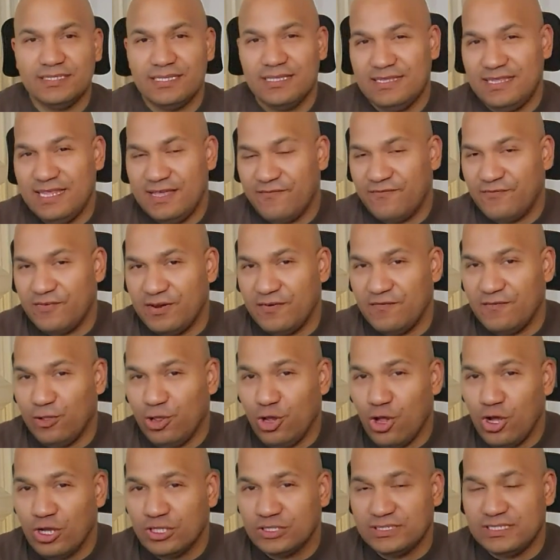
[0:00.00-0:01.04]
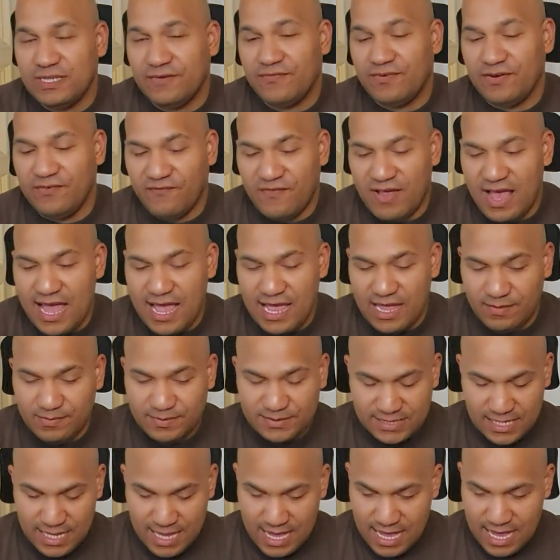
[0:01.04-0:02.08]
different looks, different
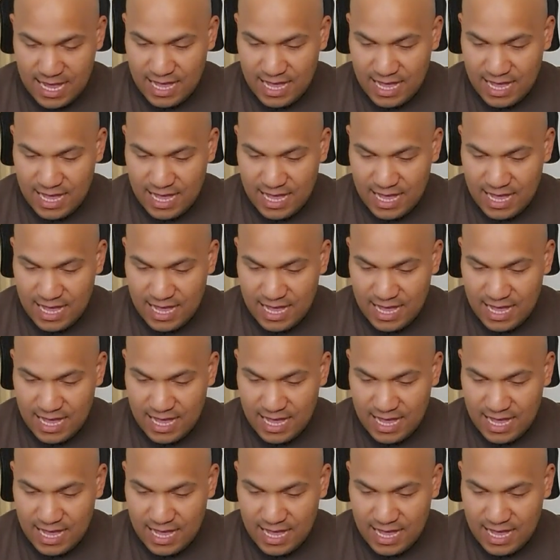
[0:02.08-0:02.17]
vibes.